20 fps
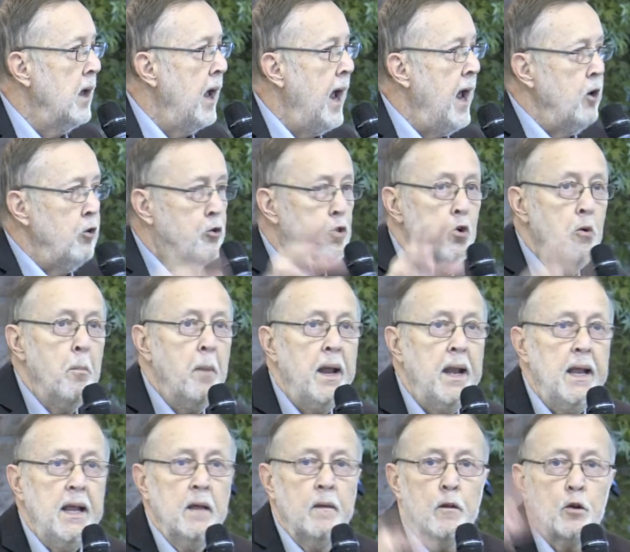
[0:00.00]
And too
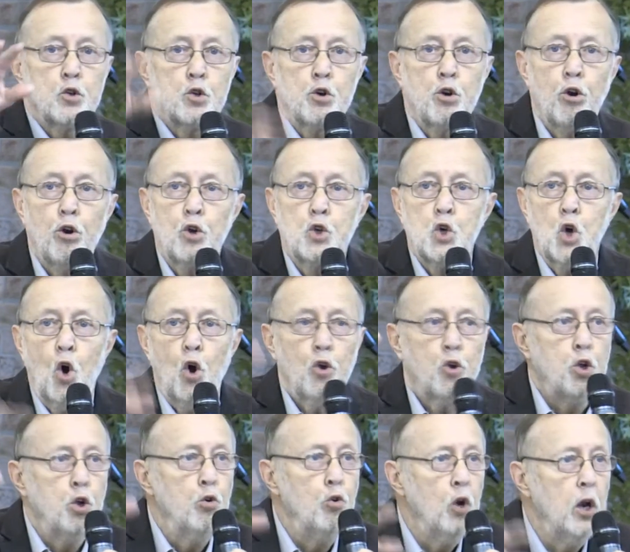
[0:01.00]
many in the church are
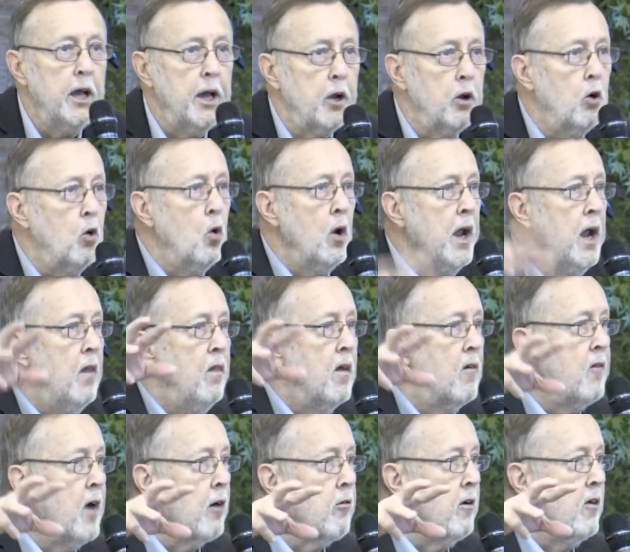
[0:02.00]
too little in the
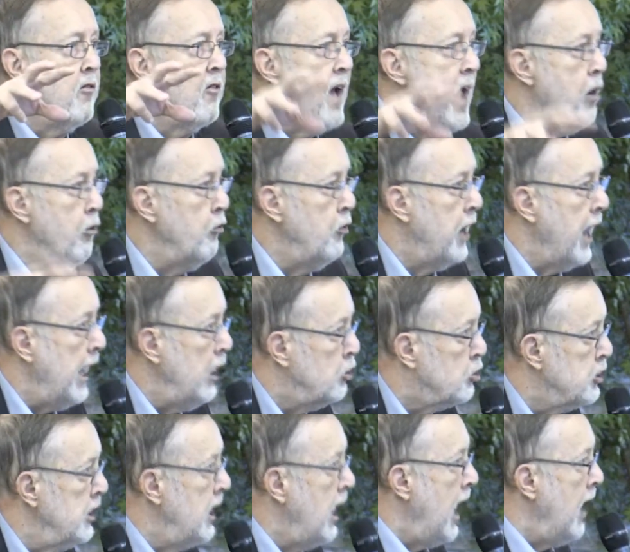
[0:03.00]
very
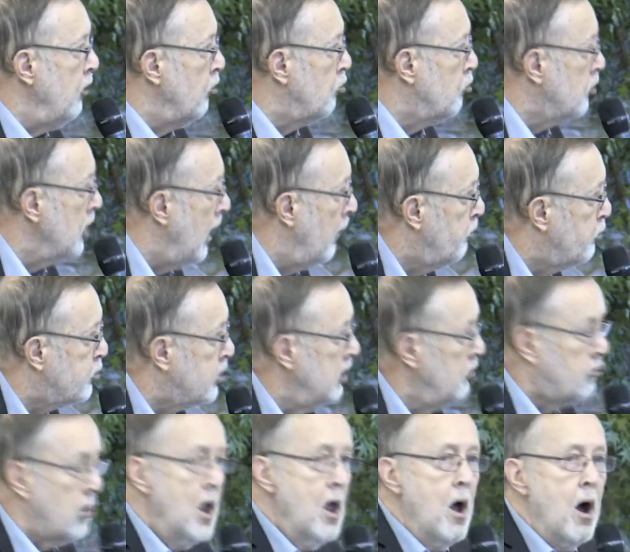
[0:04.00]
foundation and
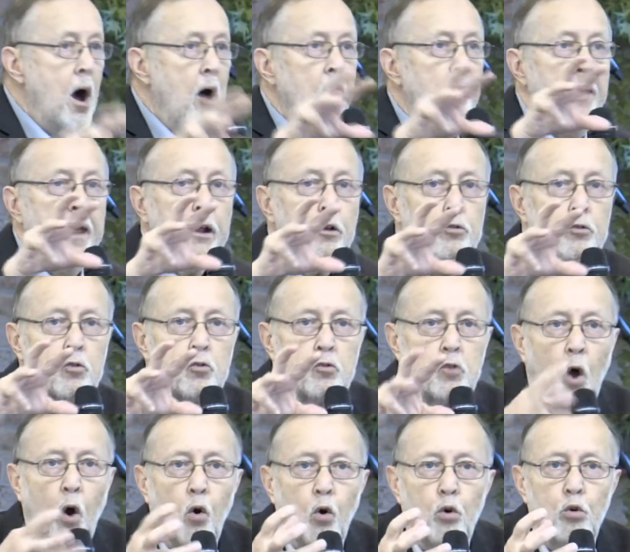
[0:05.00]
substance of their
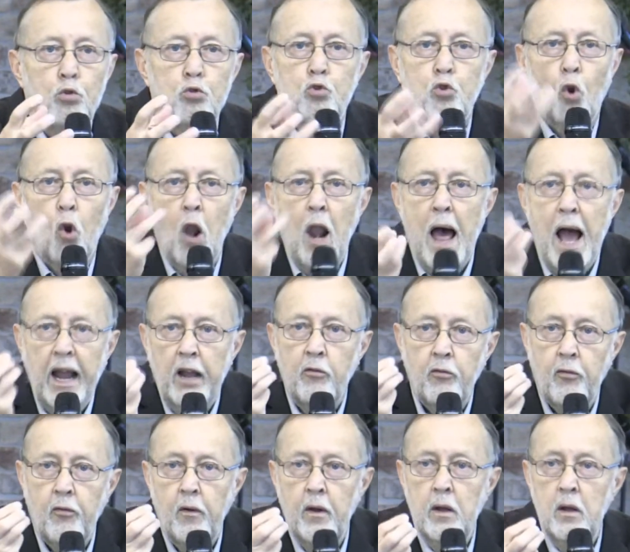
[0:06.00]
soul's
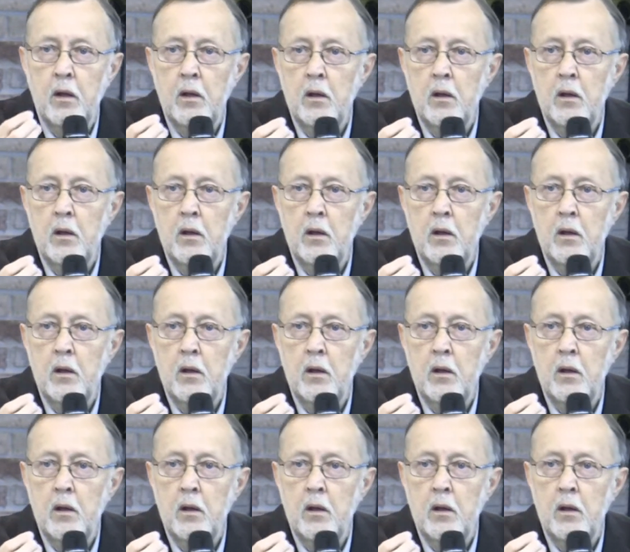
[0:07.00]
life.